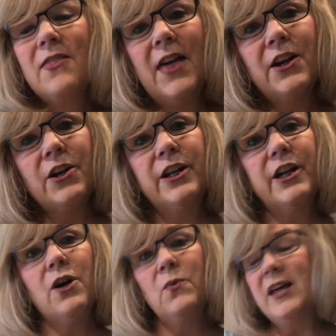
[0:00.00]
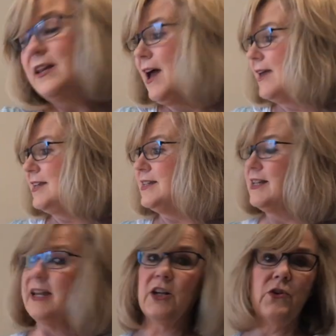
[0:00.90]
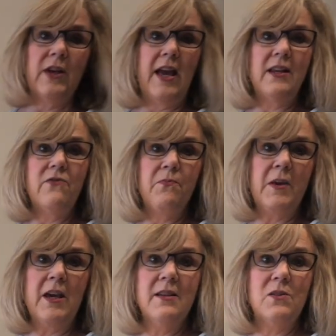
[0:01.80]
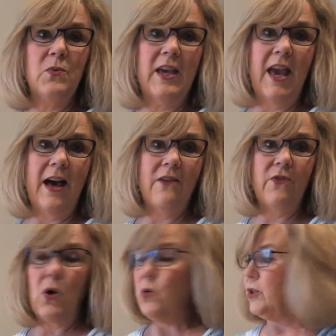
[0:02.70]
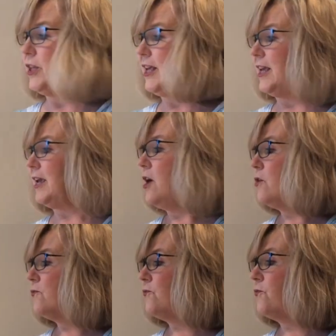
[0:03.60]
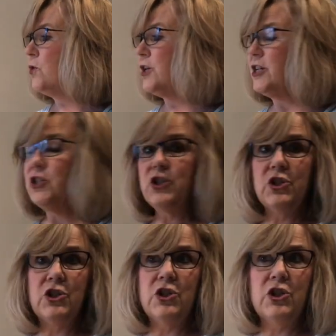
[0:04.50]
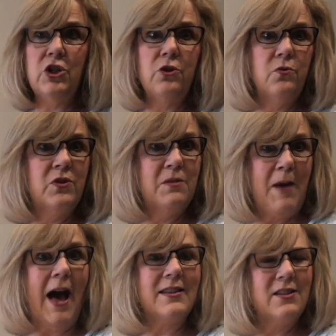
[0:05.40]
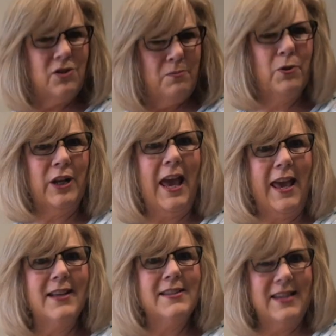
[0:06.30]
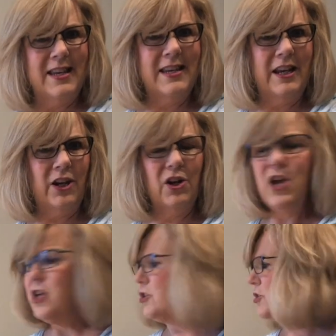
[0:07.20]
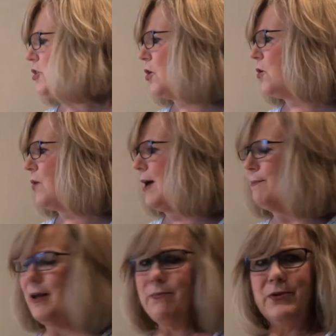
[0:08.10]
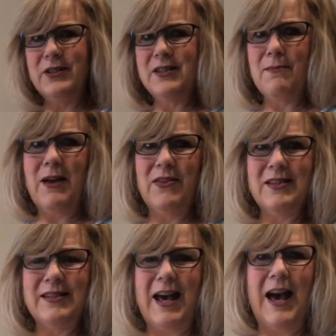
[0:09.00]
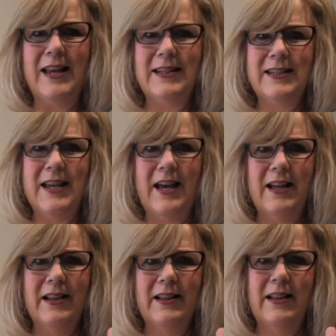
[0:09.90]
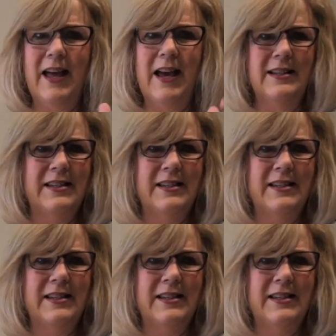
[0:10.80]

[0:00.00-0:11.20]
that are going to go in. I need to get creative because we have only 42 spots to put eggs in here. So I might put some on the side until I